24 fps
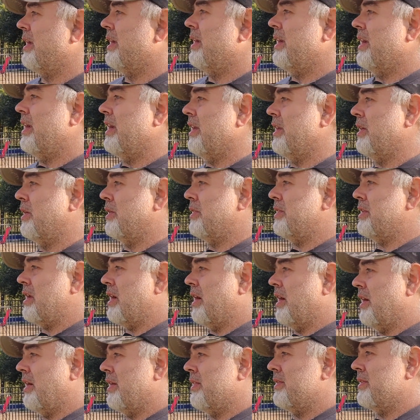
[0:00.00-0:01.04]
And on the
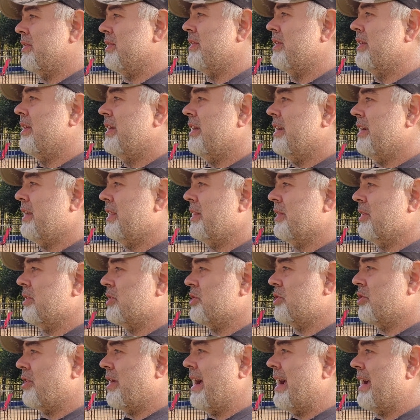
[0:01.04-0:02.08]
other, it'll
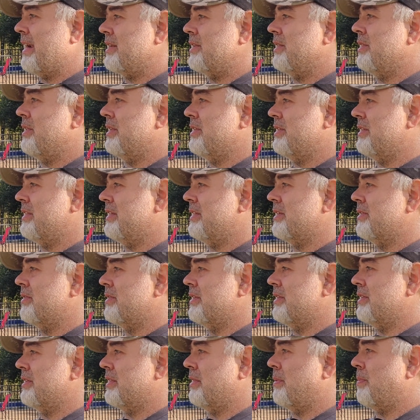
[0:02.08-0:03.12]
attract the deer
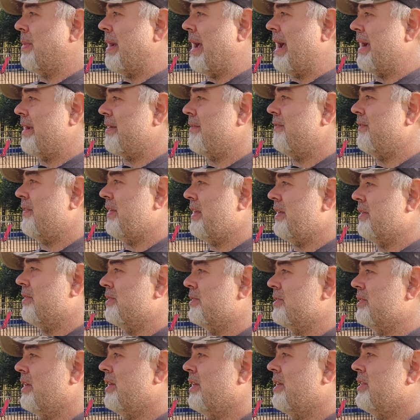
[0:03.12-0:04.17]
into the back
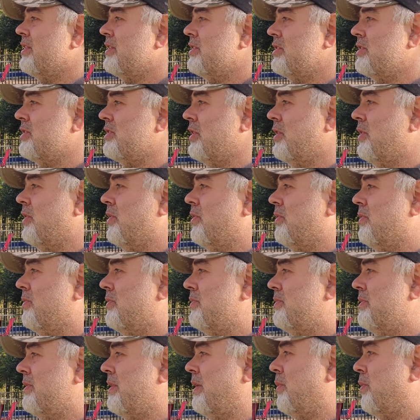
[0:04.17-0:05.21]
field so
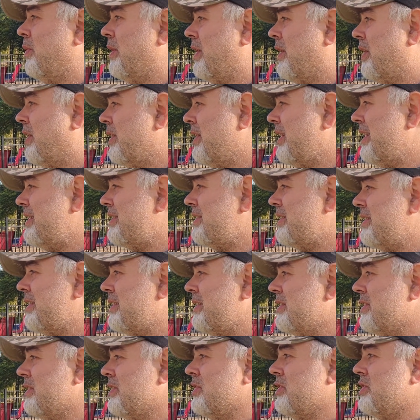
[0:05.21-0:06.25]
that when hunting
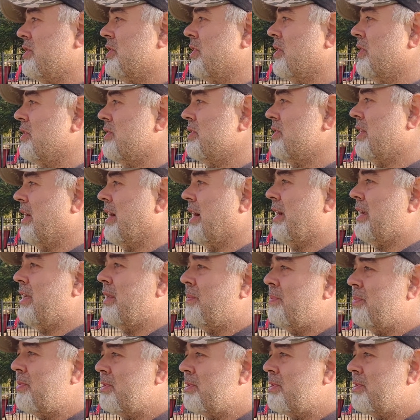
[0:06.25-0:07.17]
season starts, I can put